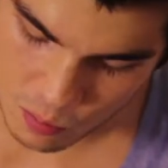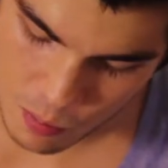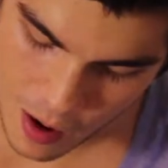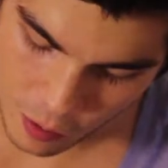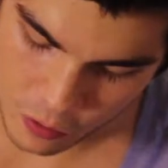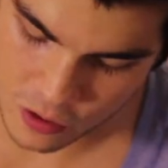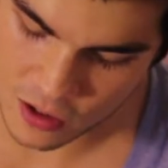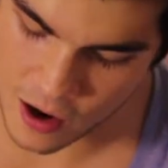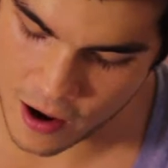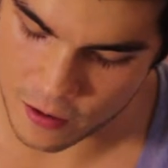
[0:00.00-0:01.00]
just melt
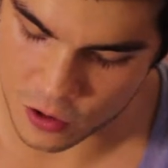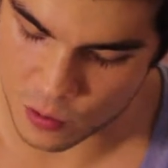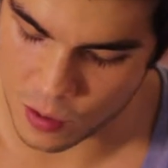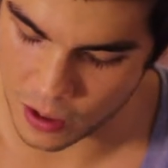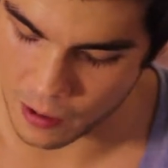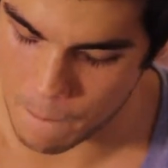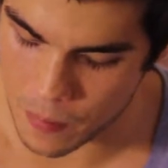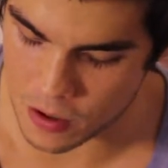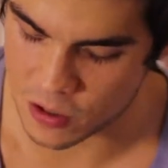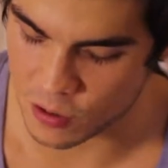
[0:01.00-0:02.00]
inside, and it'll just be like a
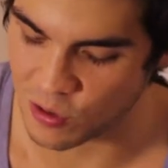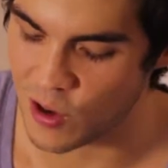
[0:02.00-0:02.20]
burst of